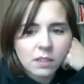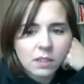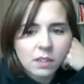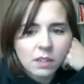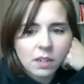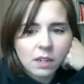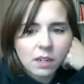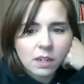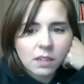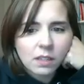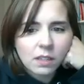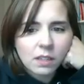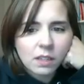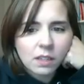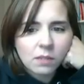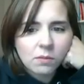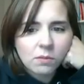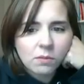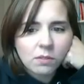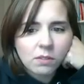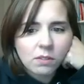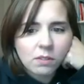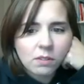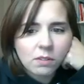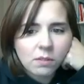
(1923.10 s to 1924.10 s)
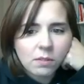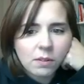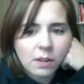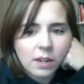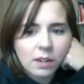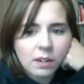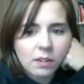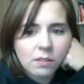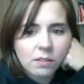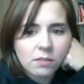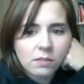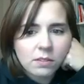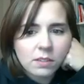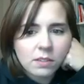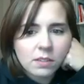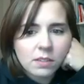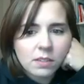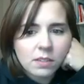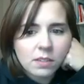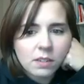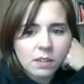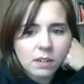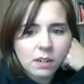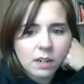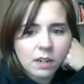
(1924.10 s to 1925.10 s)
then we'll go out to the
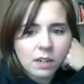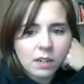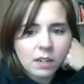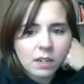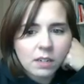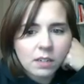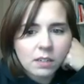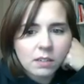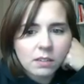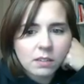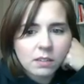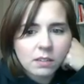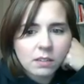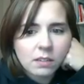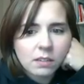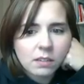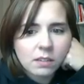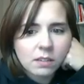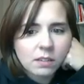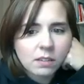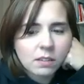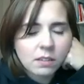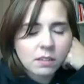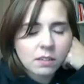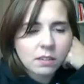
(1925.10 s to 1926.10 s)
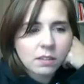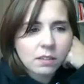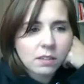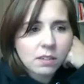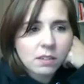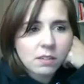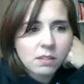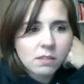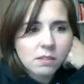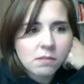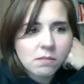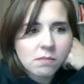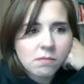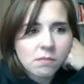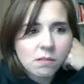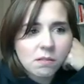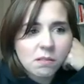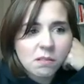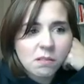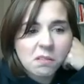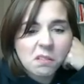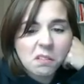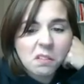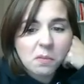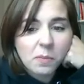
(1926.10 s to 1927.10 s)
side a
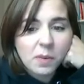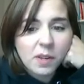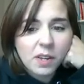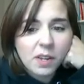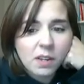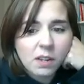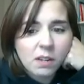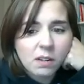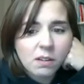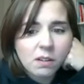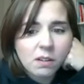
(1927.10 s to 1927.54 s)
little bit.